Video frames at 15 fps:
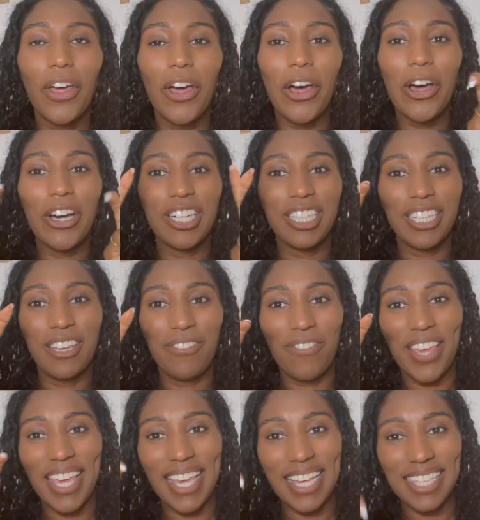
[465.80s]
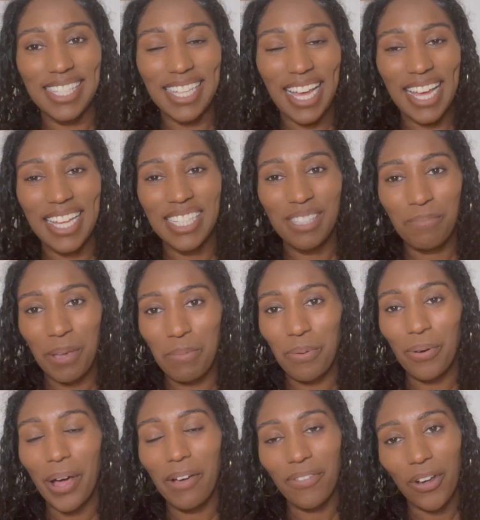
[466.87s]
ugly phase, as people
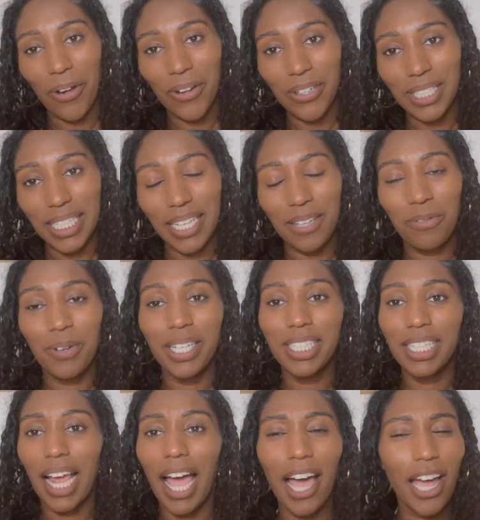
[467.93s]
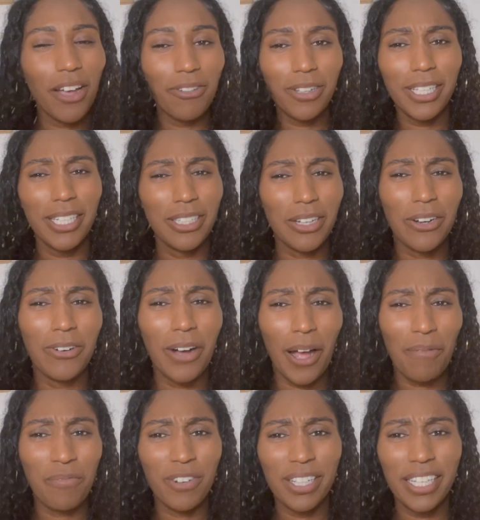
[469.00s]
have called it, which I really don't.
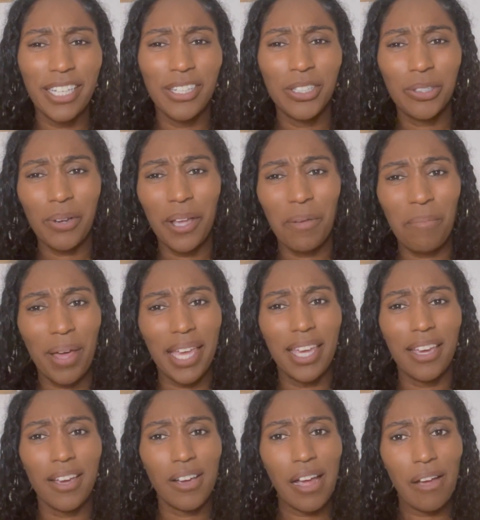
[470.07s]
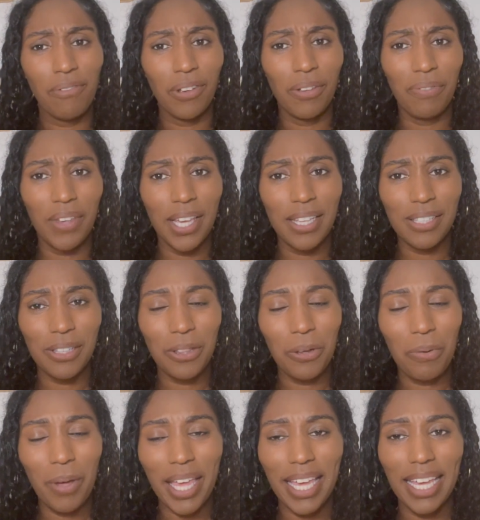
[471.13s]
I'm really enjoying my hair every phase of the
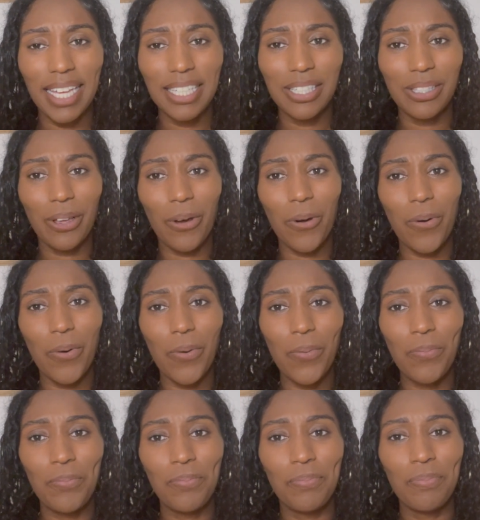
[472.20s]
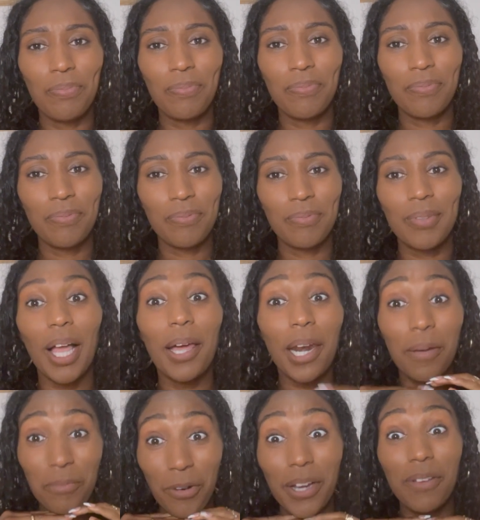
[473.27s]
way. So, and
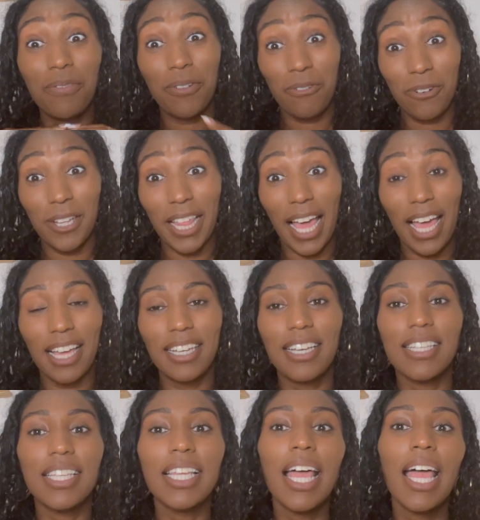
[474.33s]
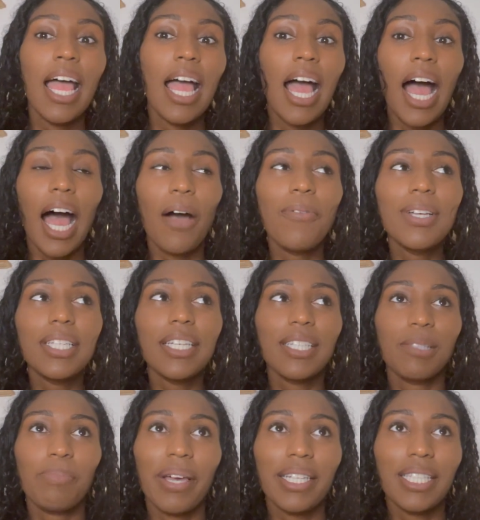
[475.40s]
I'm grateful for that because I was
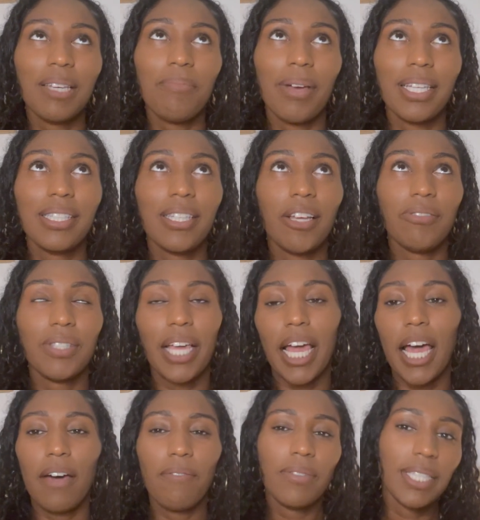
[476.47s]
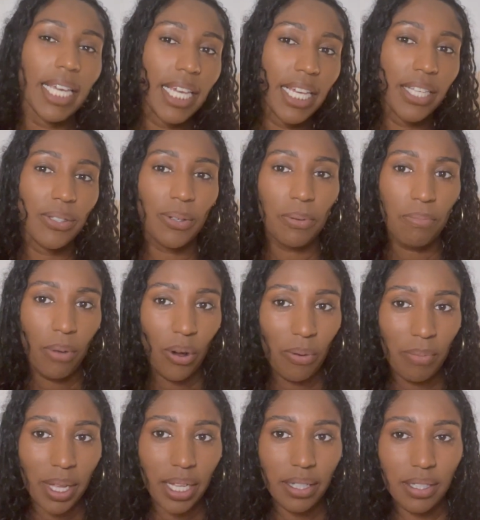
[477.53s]
expecting myself to have days or
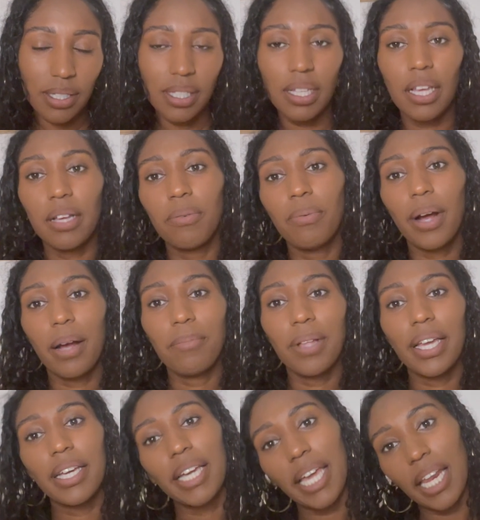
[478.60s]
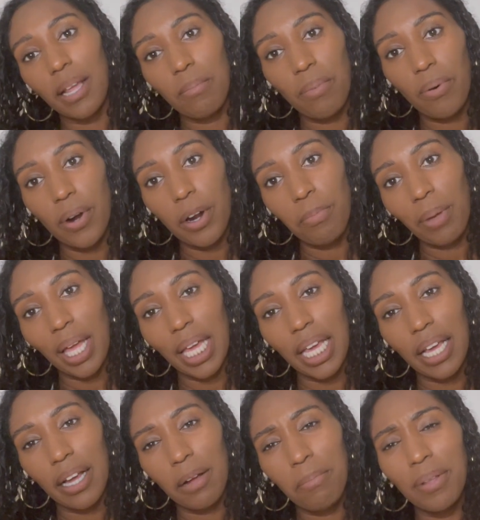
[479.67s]
moments where I'm like getting bored of my
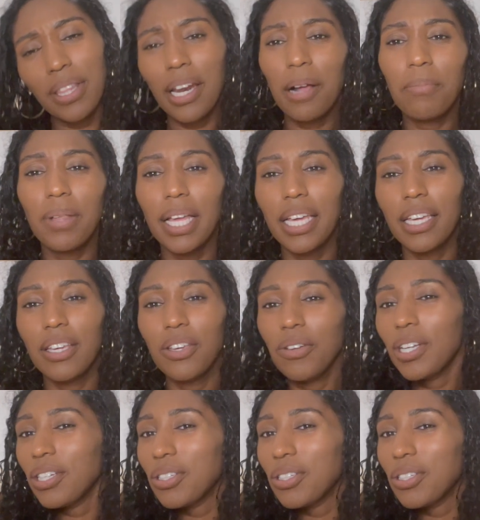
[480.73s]
hair, but then I'm like, you didn't